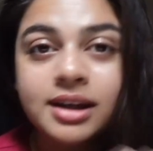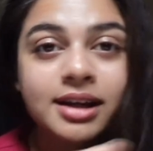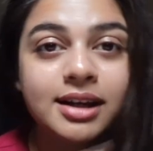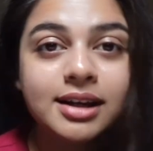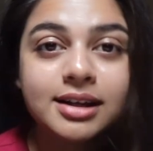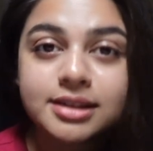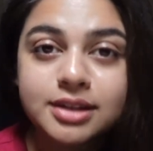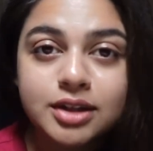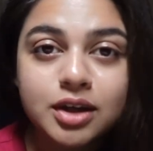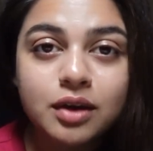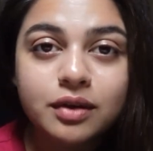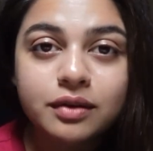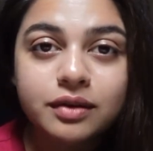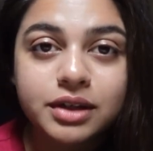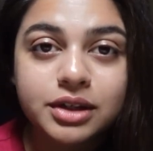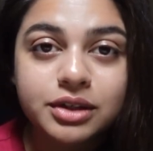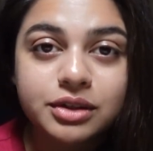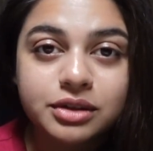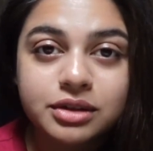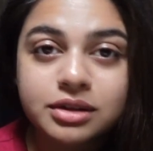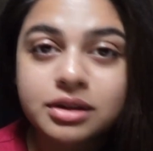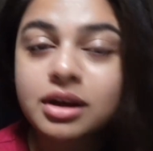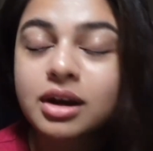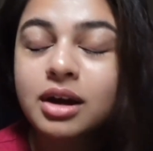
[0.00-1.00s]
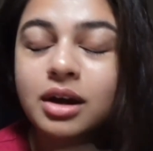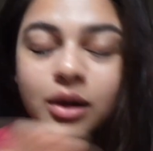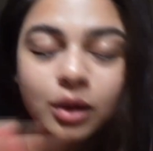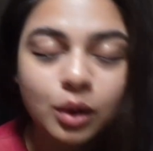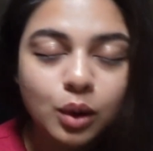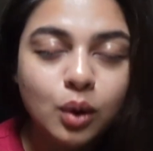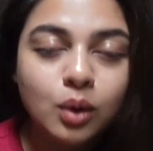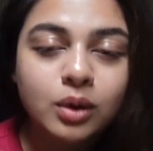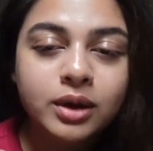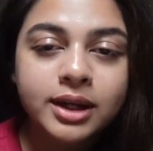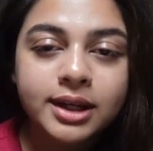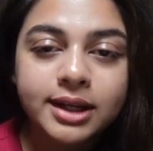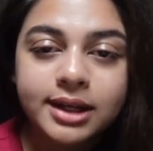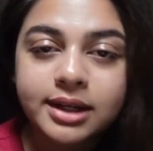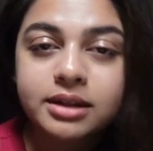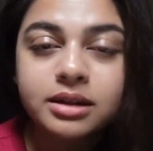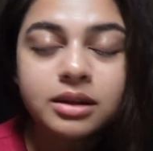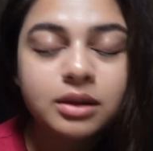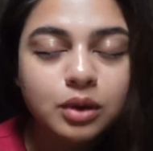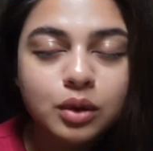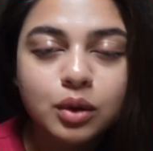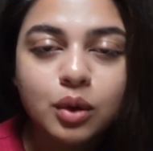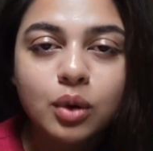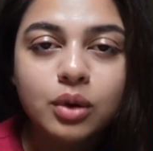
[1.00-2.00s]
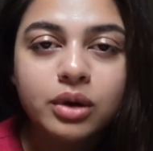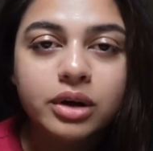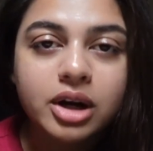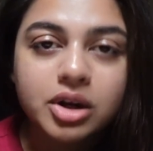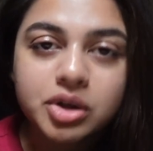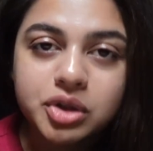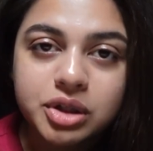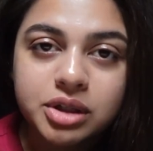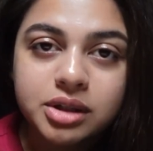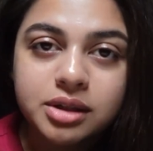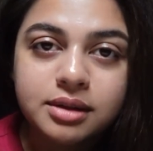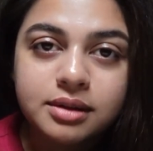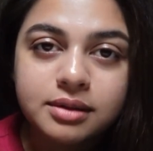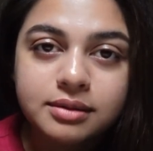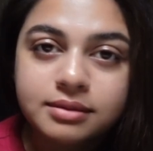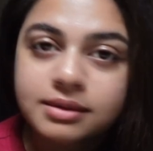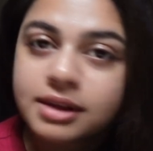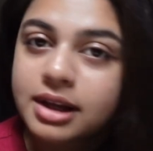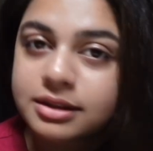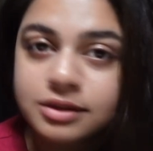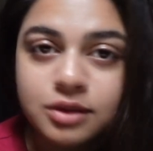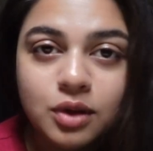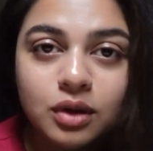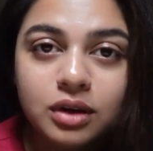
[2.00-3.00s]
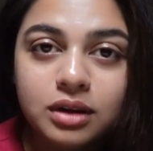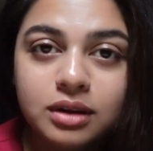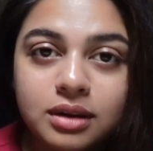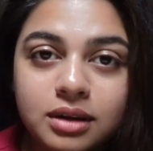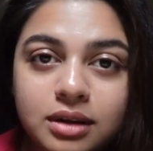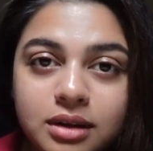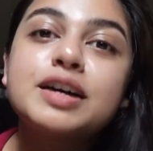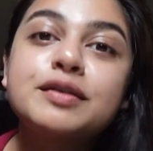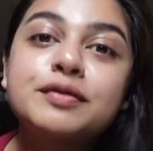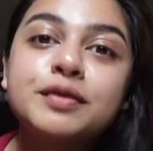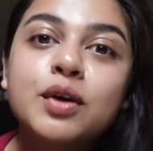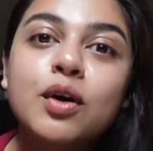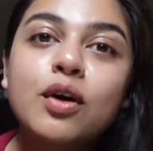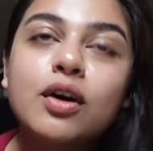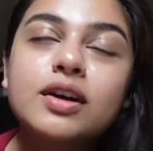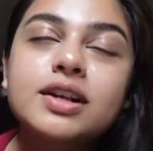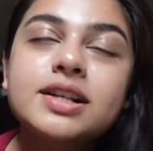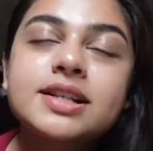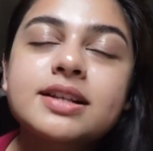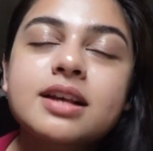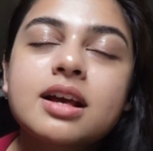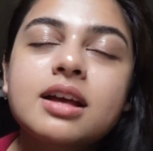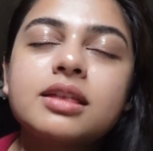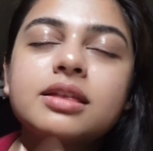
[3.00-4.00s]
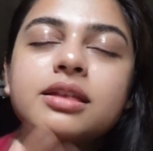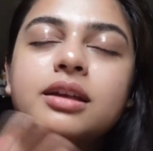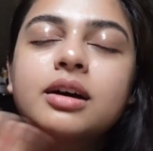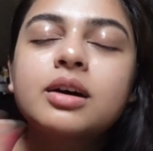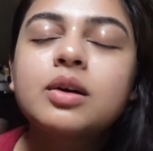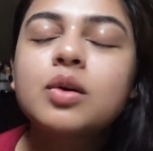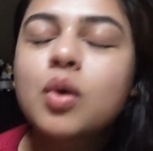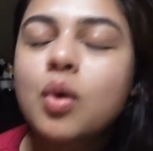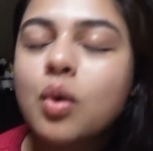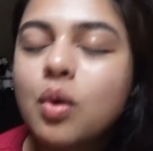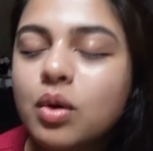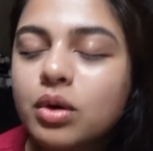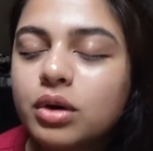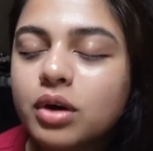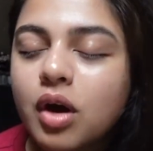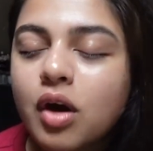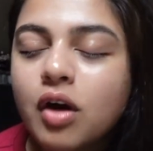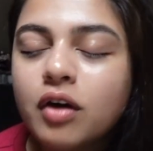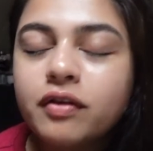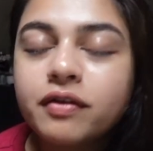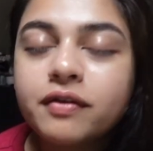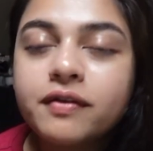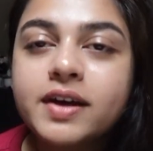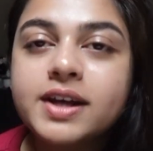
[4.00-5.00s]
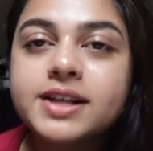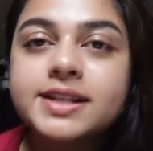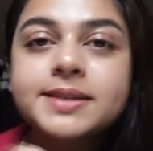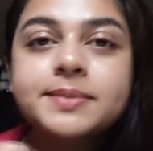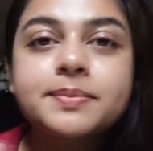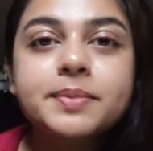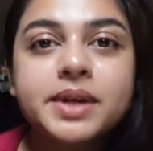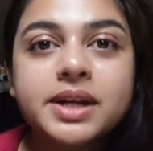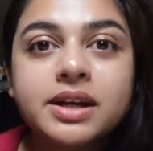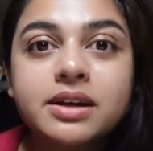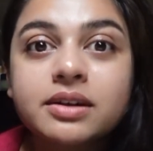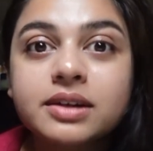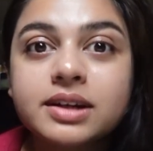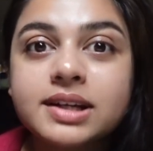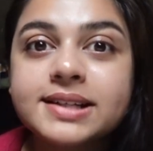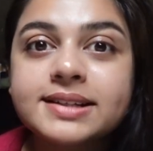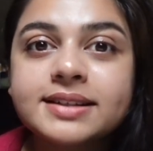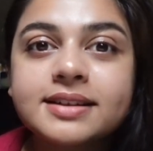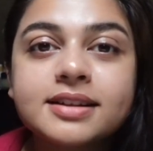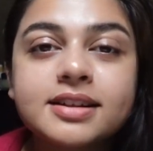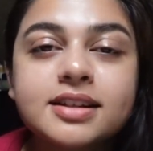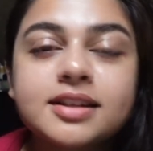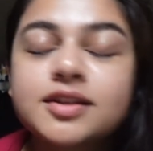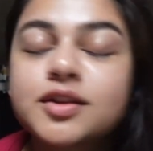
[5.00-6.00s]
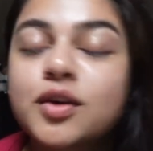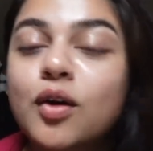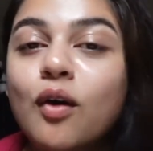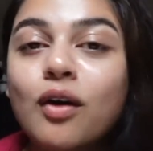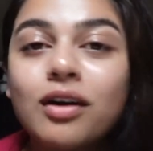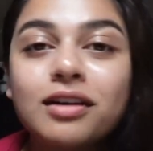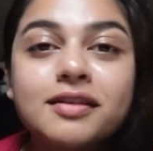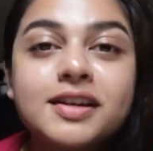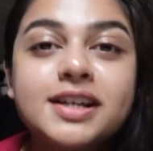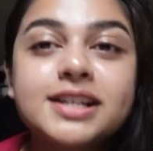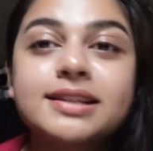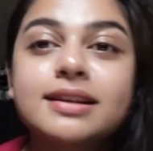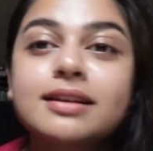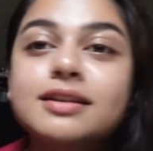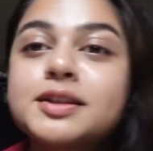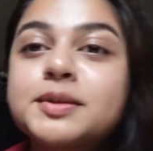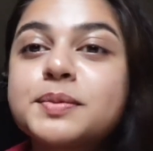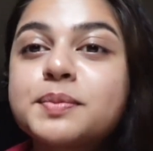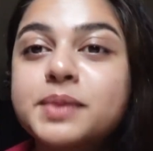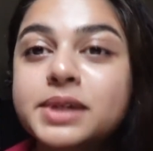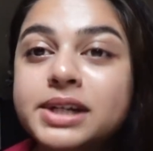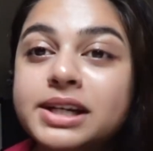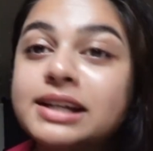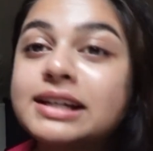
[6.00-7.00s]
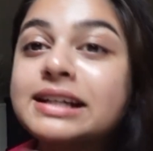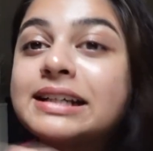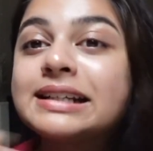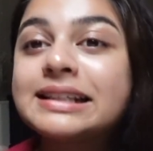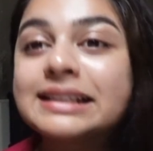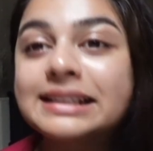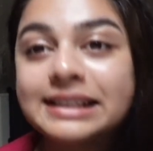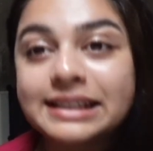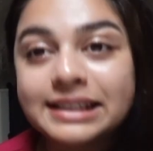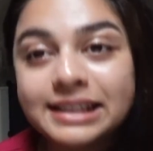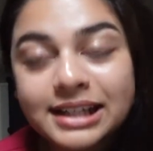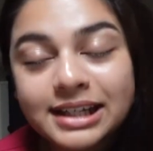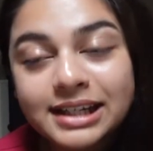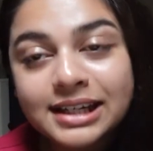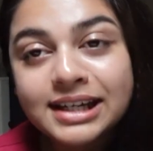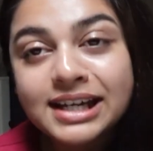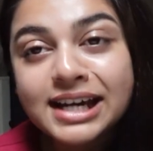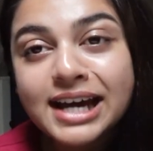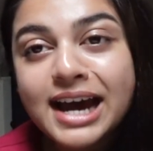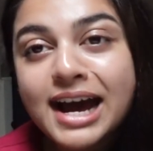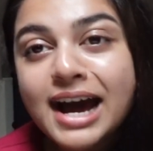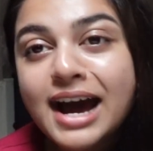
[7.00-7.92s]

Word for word: It's your wish. Go kill it, go crush it. That's all. Of course, the core of spring reset is always a spring cleaning.